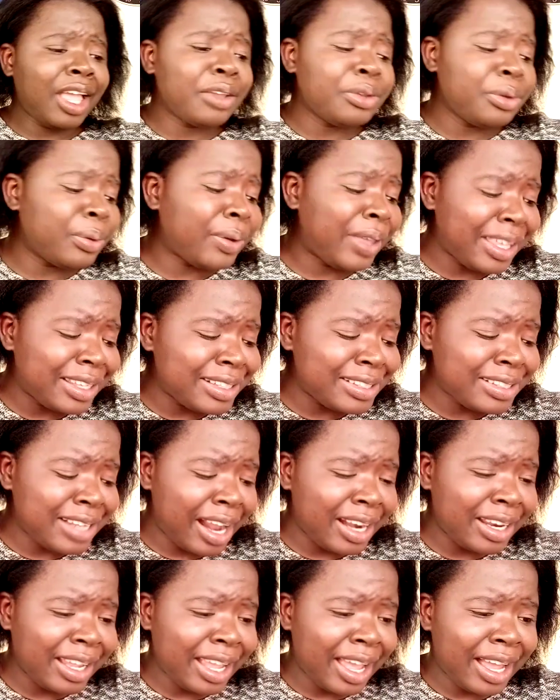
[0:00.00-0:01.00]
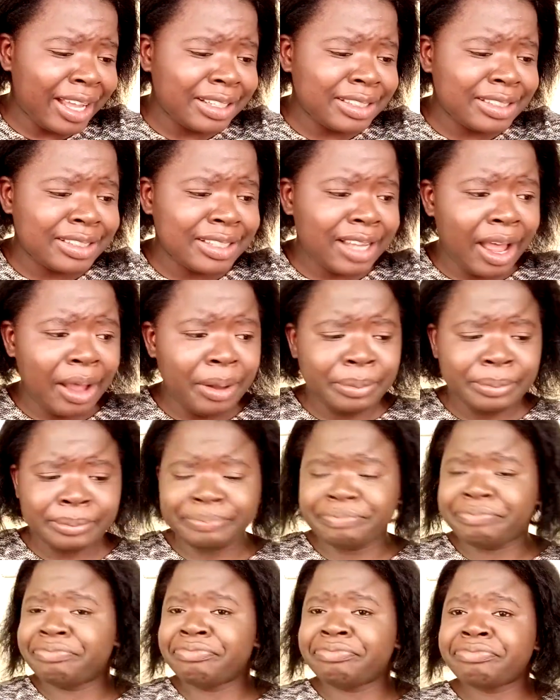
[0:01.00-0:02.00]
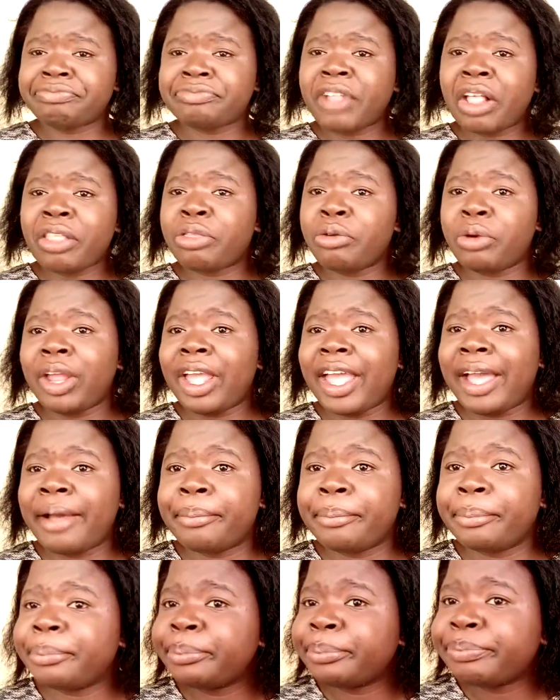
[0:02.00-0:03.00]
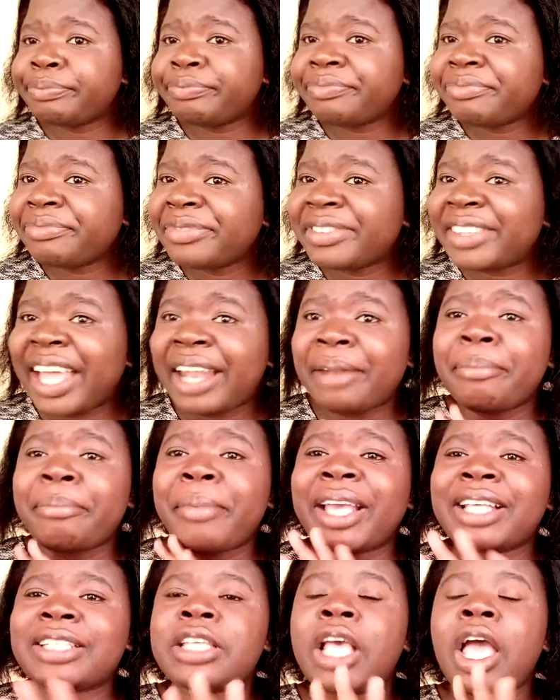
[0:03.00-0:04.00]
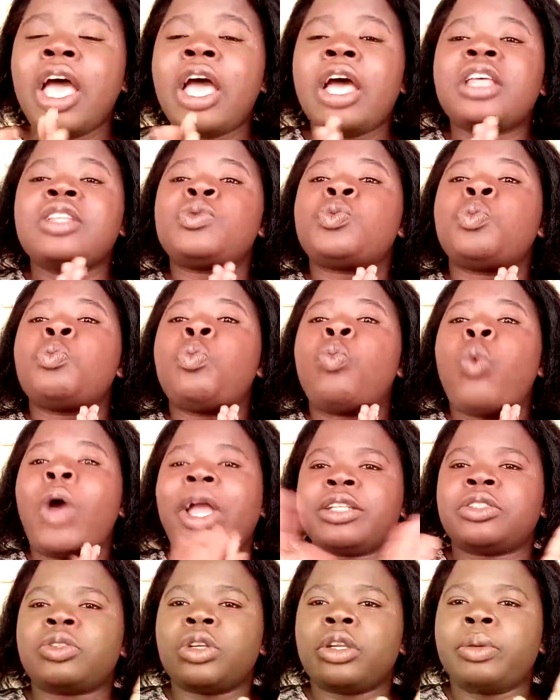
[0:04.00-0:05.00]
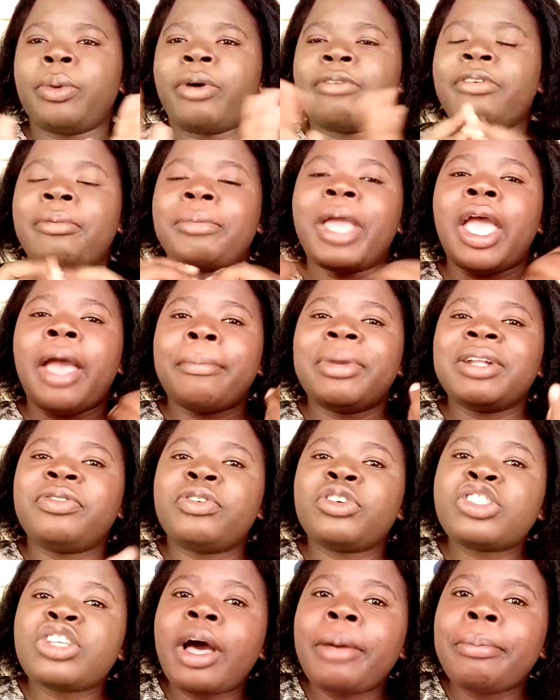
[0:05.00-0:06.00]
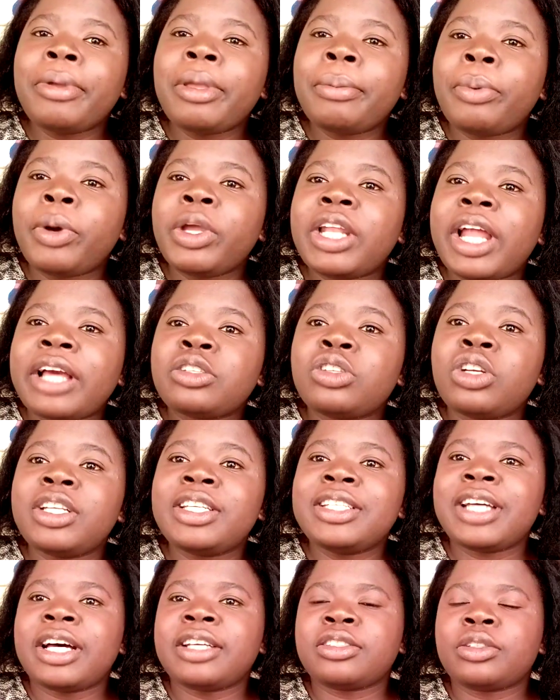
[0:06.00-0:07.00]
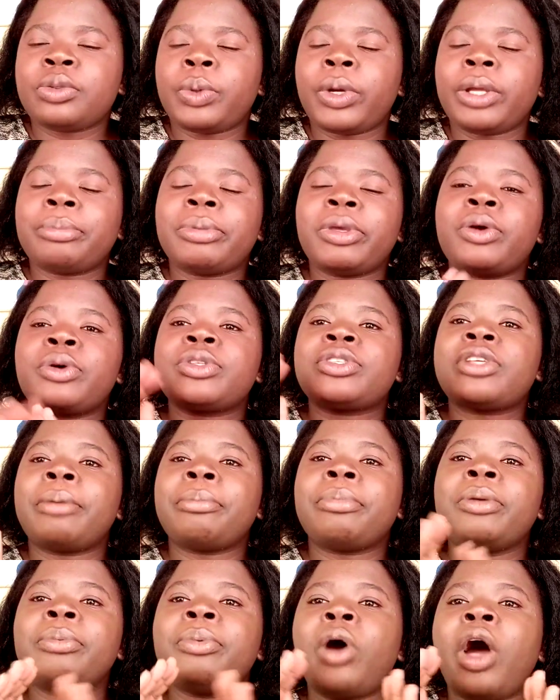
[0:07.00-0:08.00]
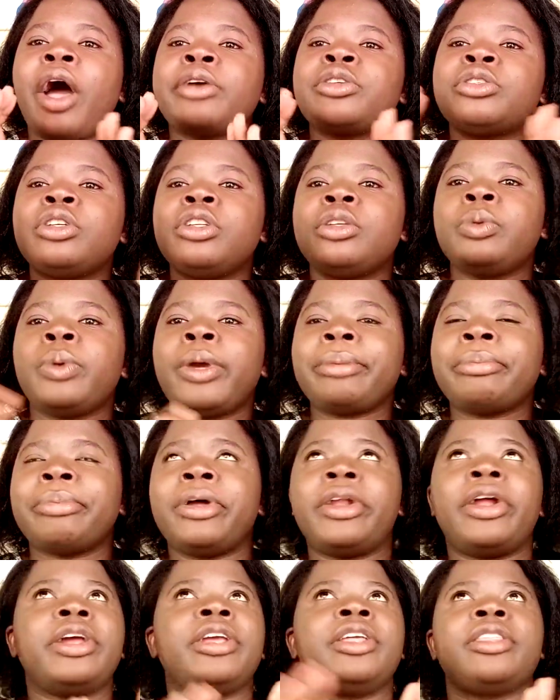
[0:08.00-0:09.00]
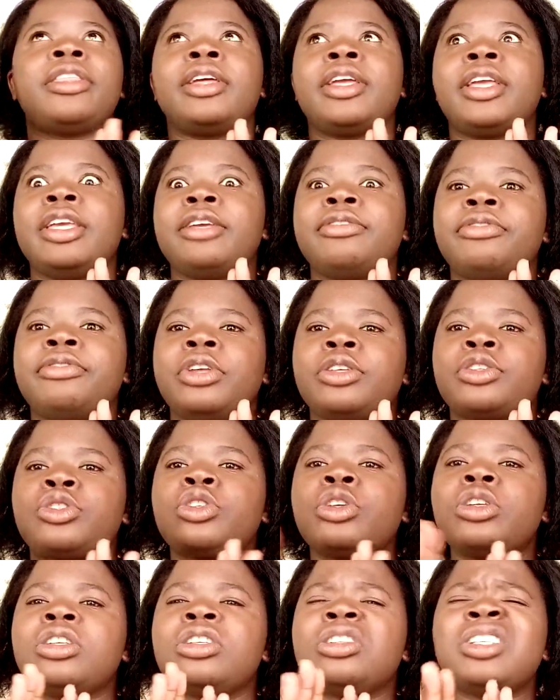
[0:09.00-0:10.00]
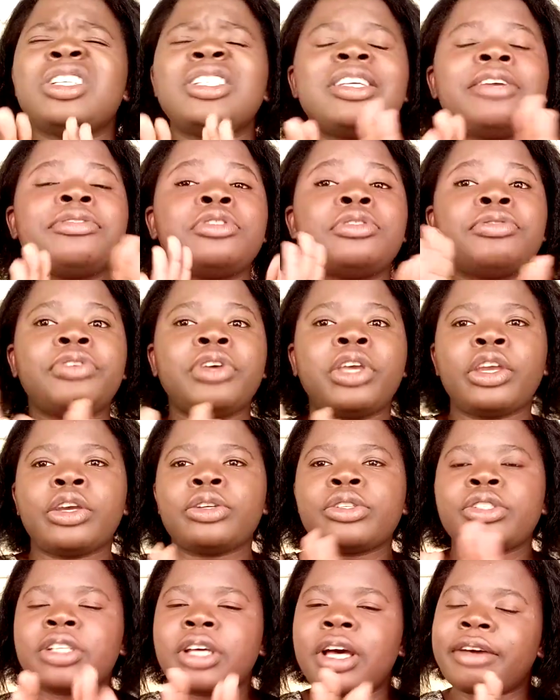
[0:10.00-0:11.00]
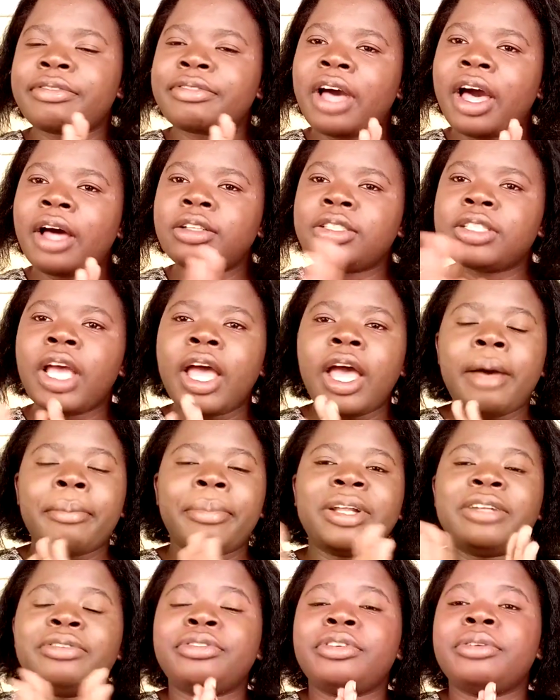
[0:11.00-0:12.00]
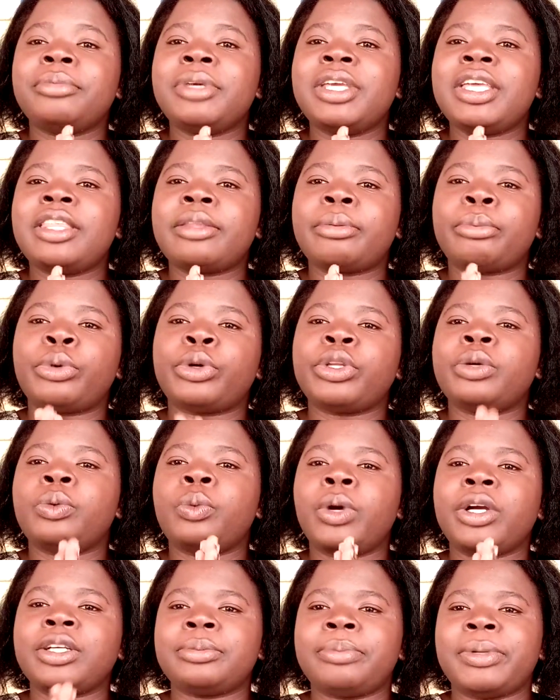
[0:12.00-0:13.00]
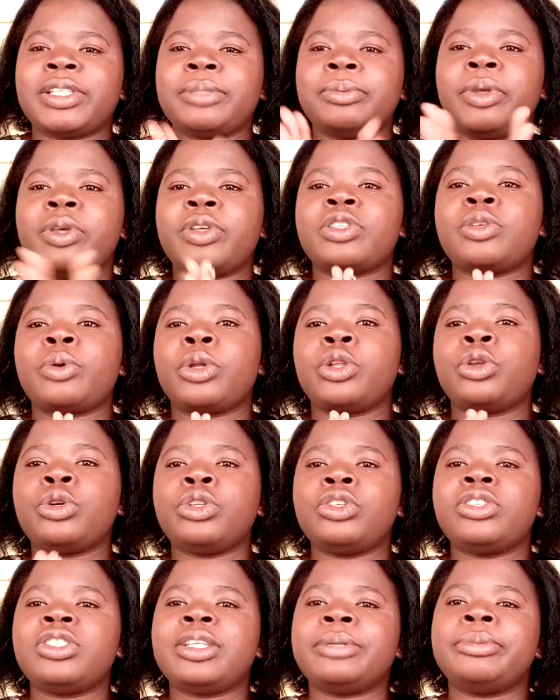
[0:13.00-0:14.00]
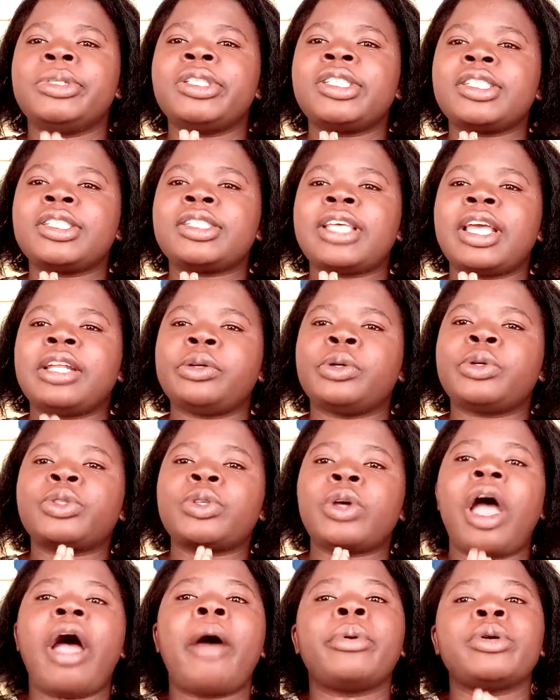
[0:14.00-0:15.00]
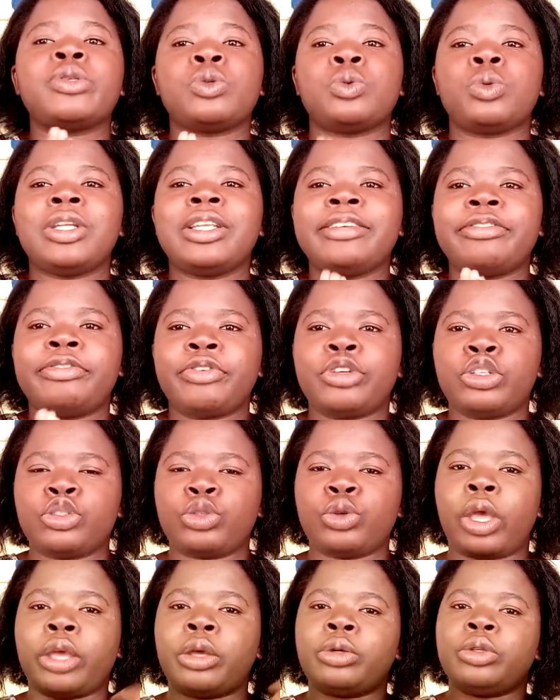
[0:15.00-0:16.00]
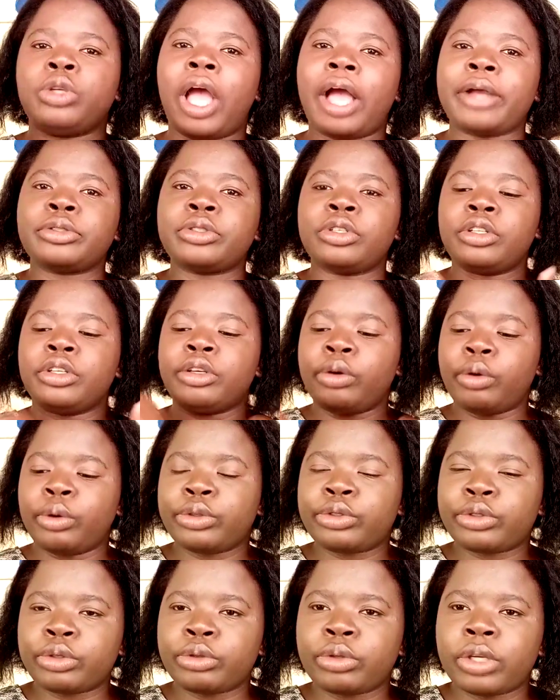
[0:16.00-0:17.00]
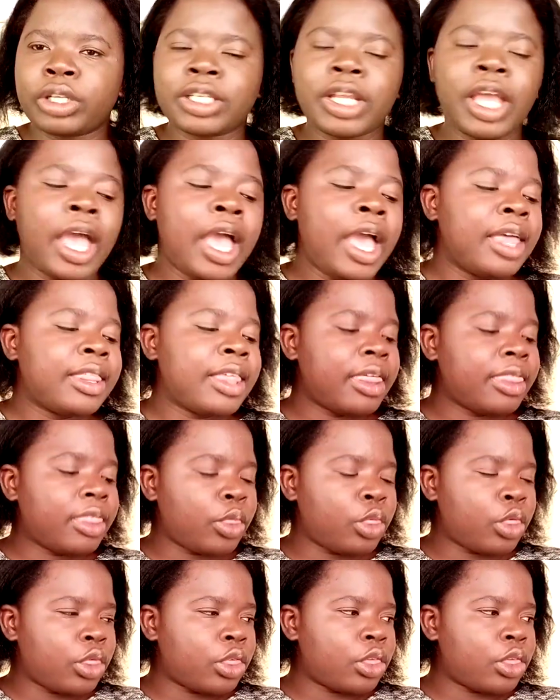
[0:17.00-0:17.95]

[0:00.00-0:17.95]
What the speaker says: You can study at 3 a.m. That makes worked really well for me. But for some people, it actually doesn't work because some people actually work better in the evening. So you just have to figure yourself out. But for me, in the morning worked best because there were no disturbances and also I was really fresh so I could actually concentrate. Then the